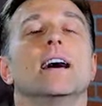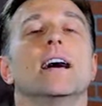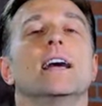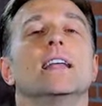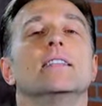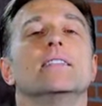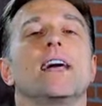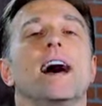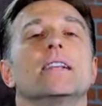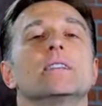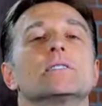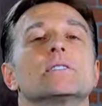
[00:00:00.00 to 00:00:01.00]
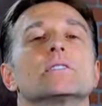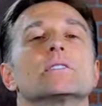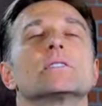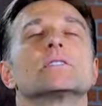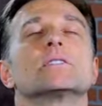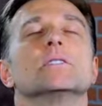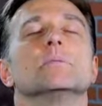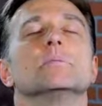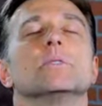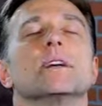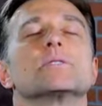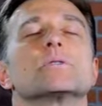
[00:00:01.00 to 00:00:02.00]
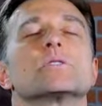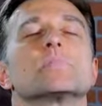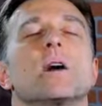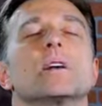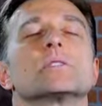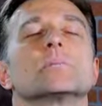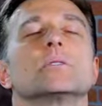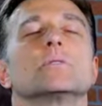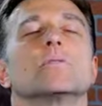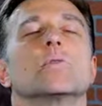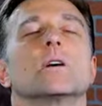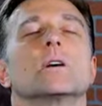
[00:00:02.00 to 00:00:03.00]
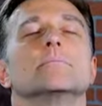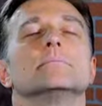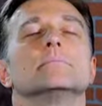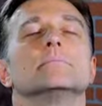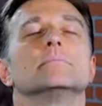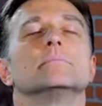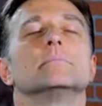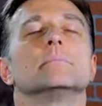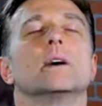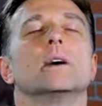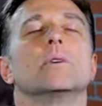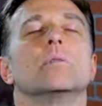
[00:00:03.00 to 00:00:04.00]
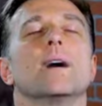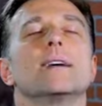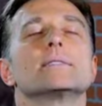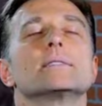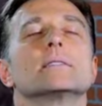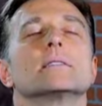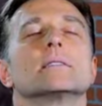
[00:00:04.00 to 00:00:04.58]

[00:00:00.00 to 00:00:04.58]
And that is the system that's responsible for rest